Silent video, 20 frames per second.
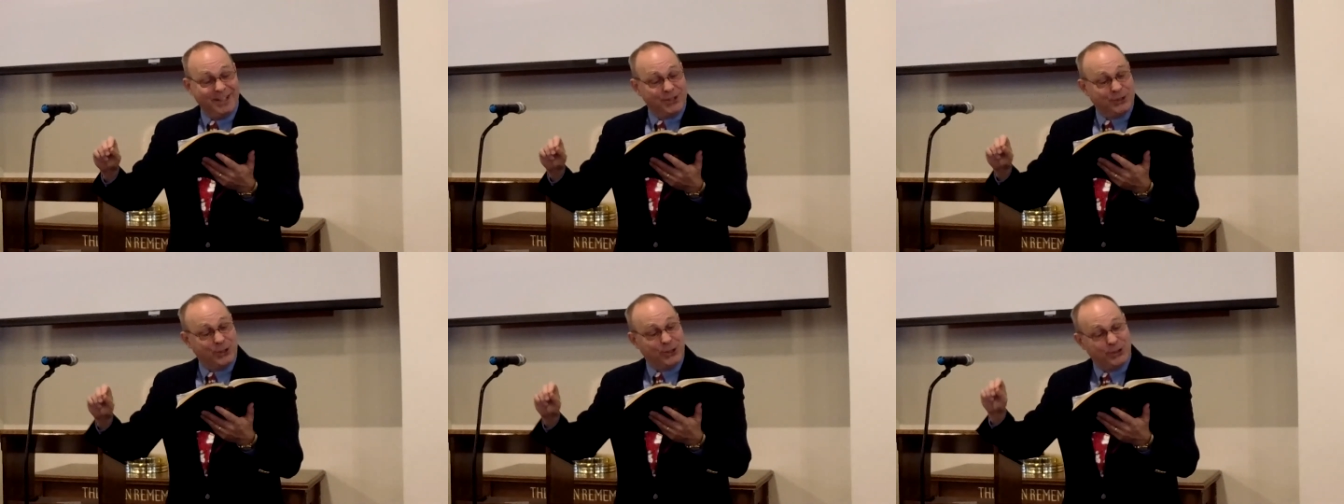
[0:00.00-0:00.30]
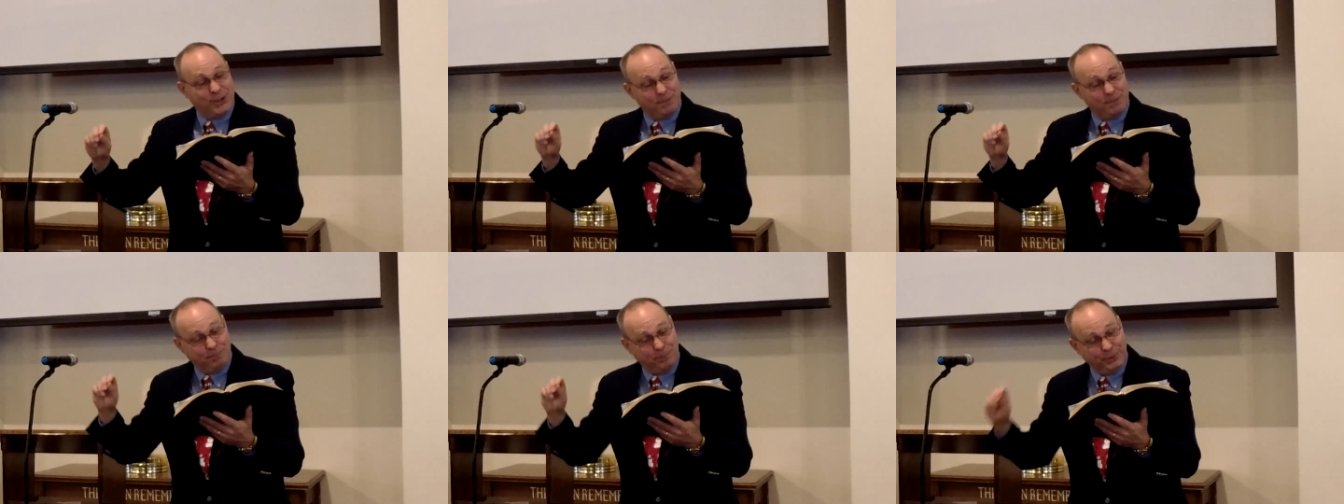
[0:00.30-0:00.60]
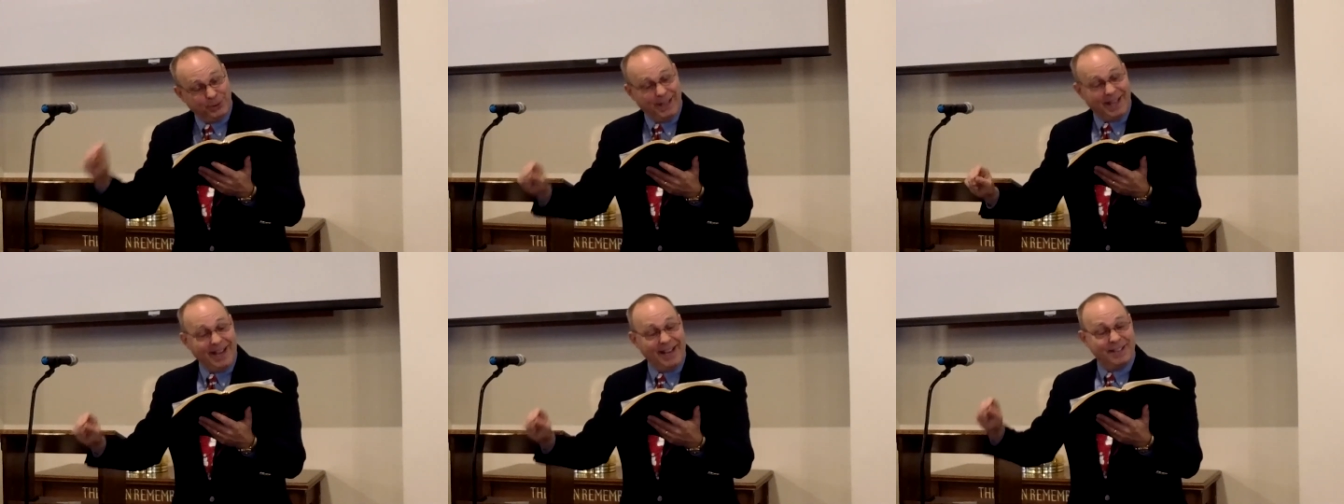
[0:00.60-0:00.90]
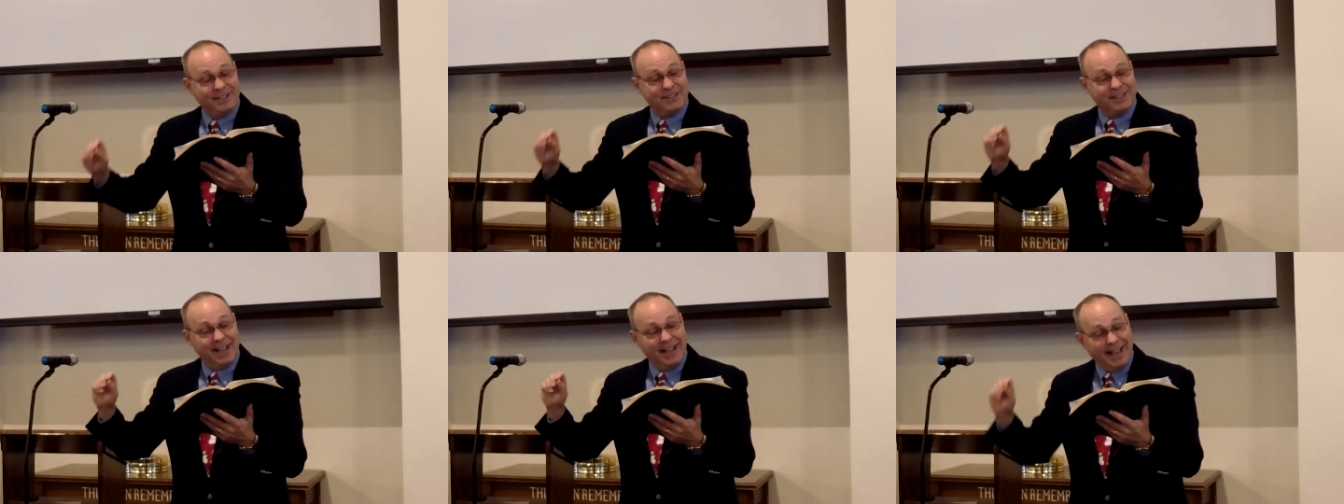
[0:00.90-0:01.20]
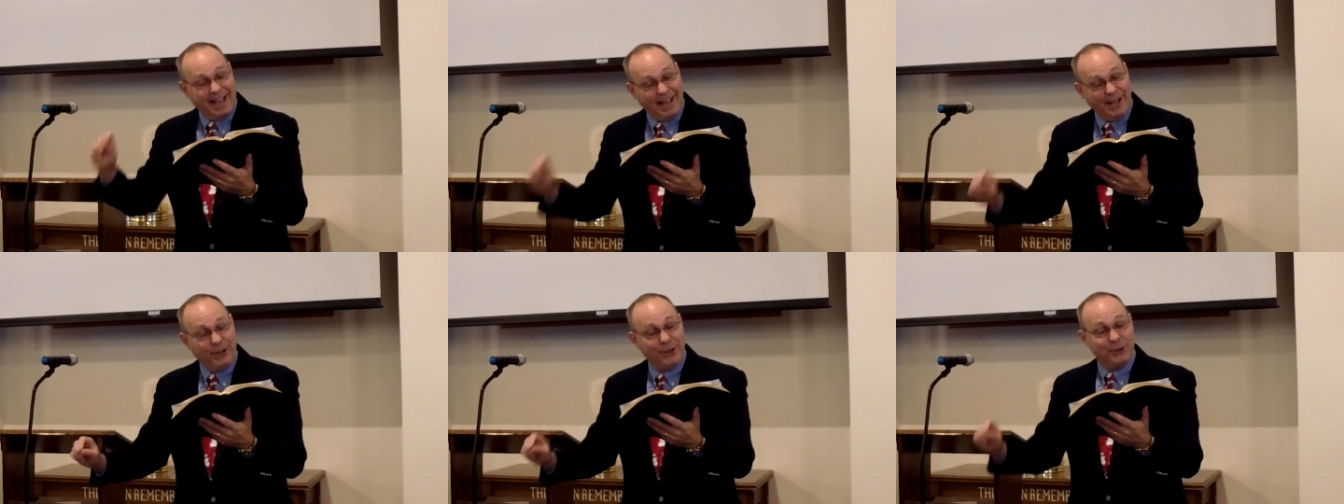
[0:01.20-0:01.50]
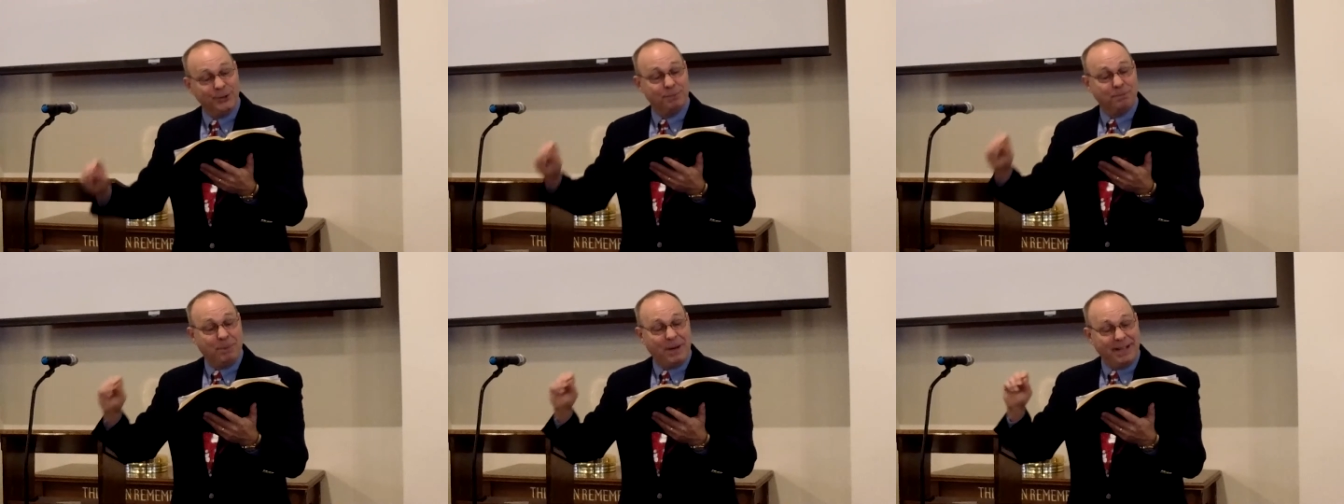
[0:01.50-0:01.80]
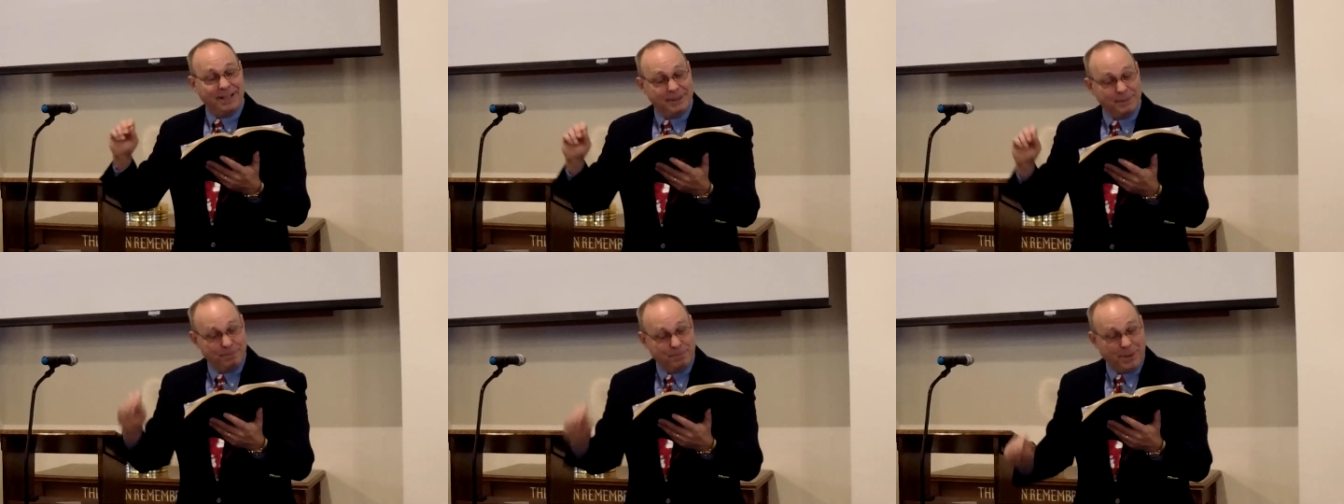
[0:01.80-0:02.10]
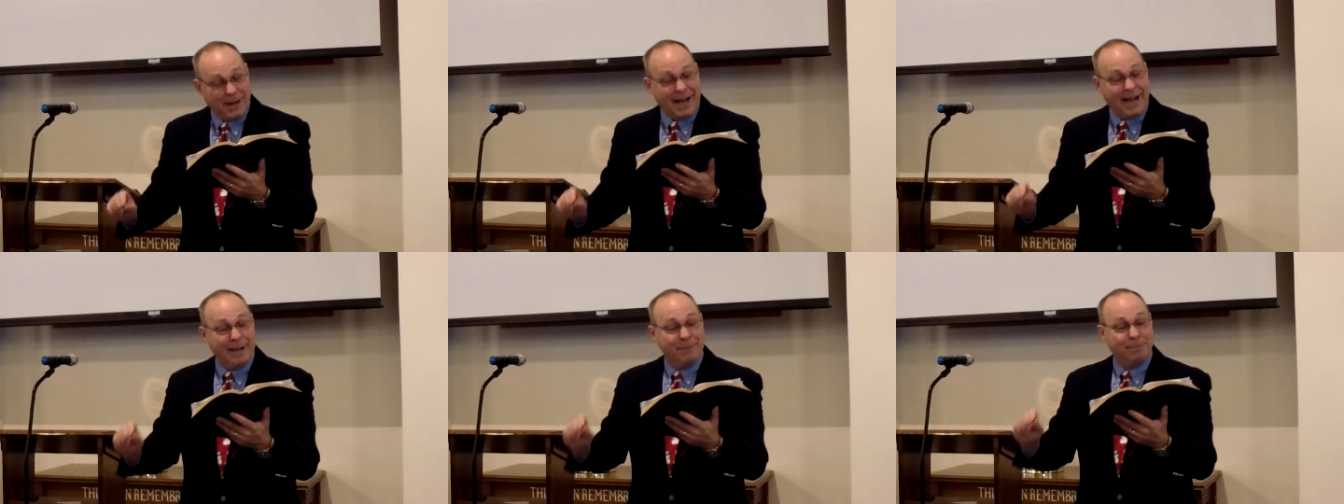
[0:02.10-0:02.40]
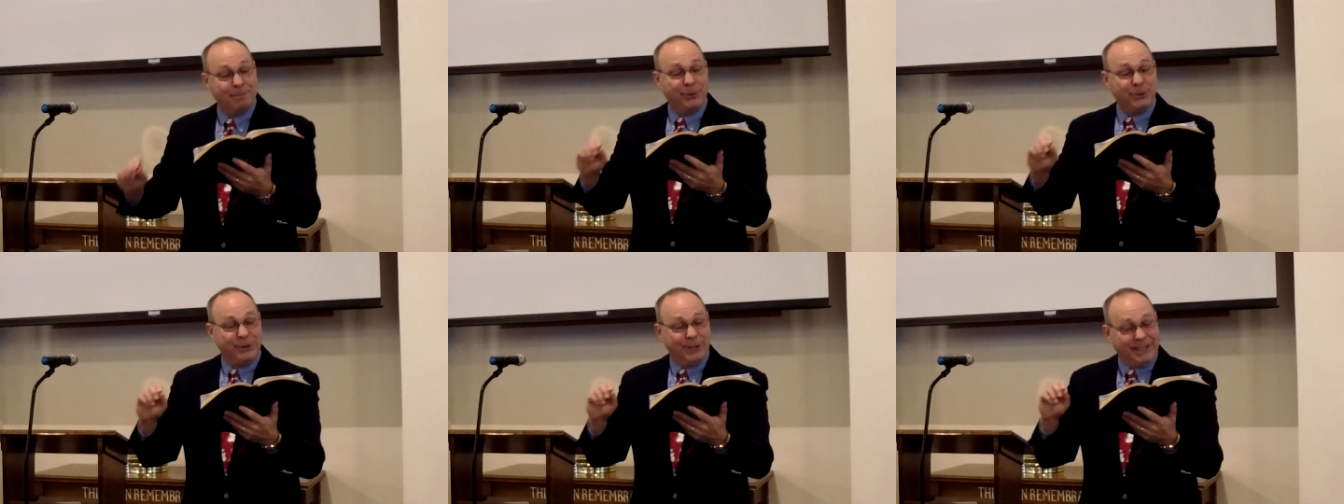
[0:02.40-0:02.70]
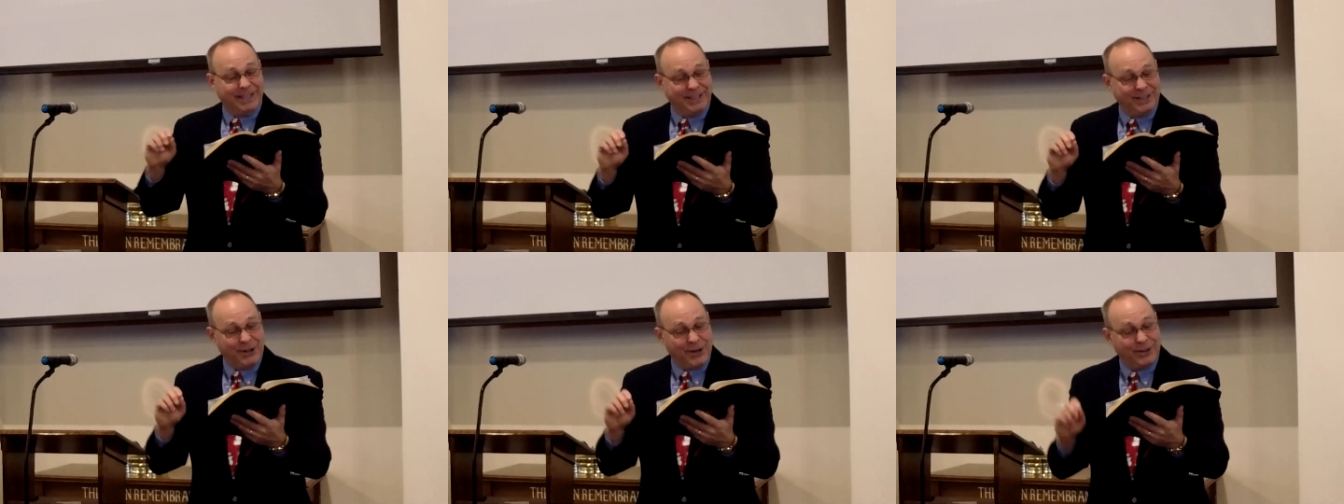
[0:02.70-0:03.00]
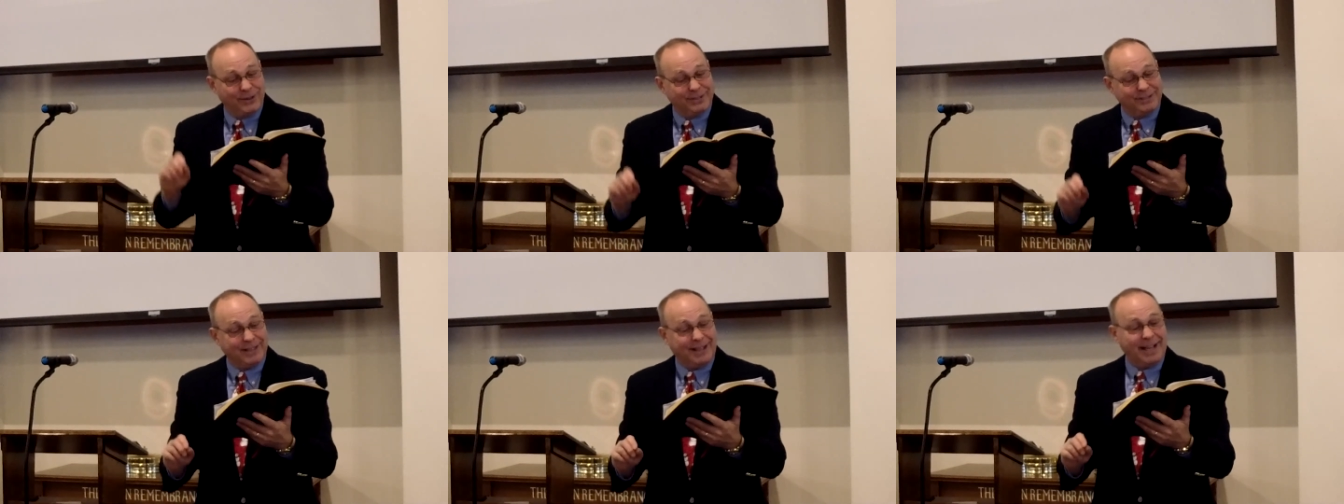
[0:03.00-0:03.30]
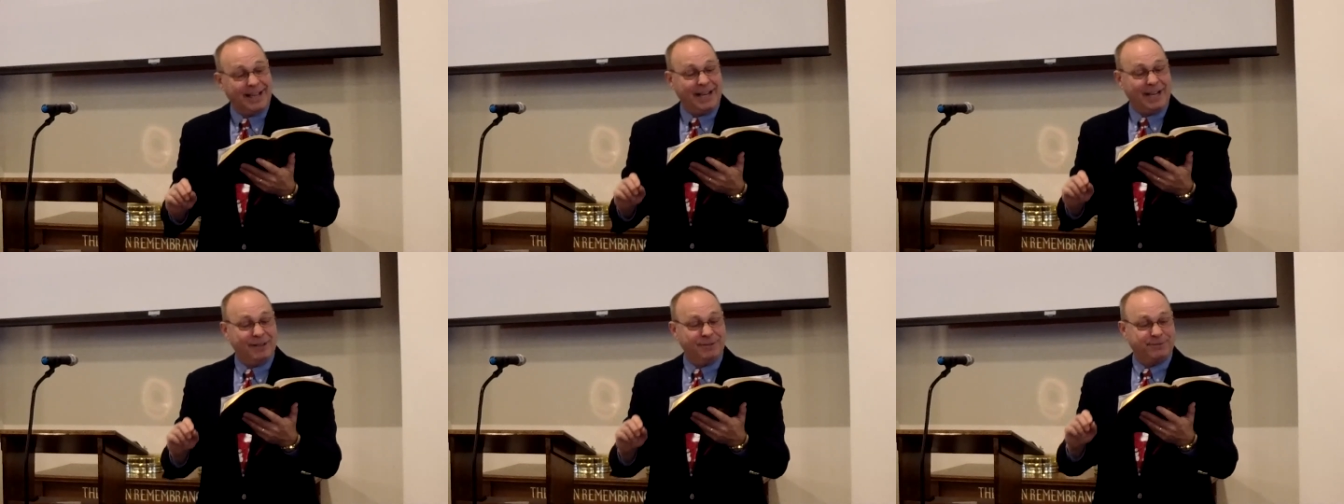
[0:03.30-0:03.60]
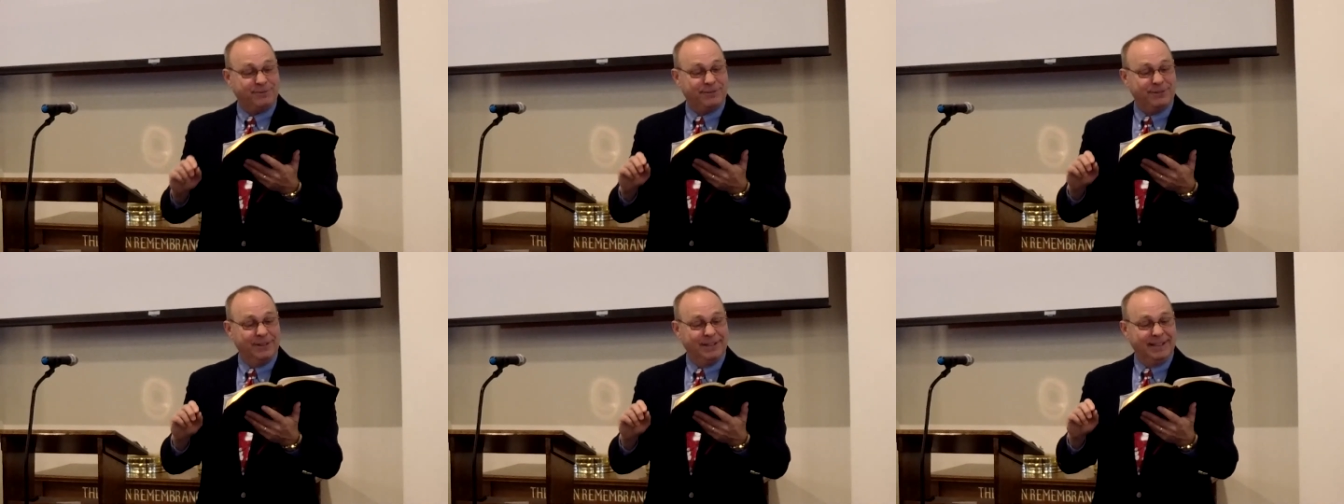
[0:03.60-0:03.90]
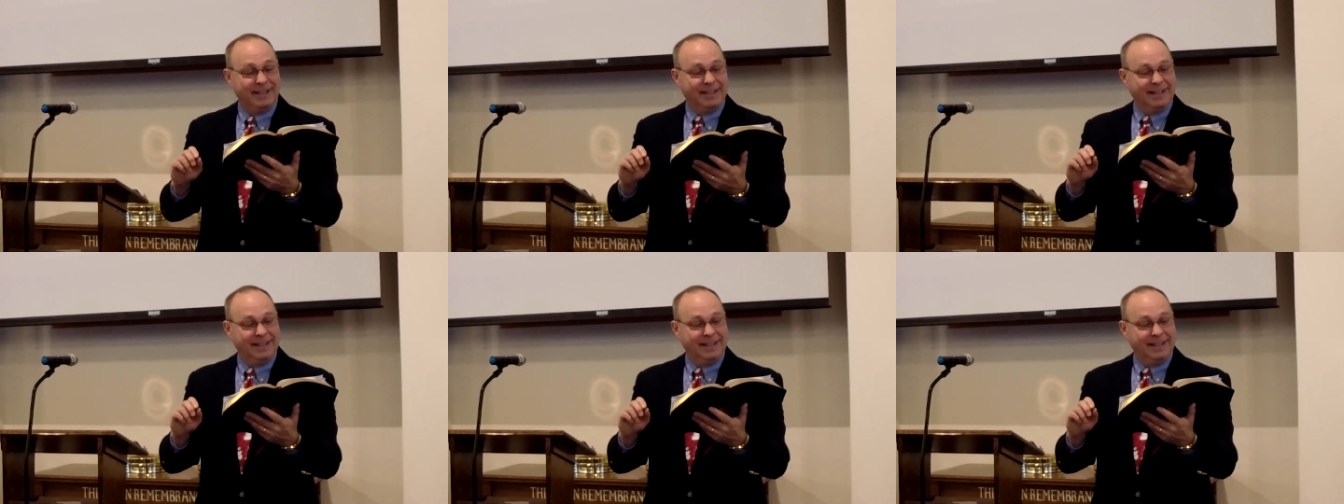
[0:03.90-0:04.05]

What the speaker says: to the place held by the Bible in our life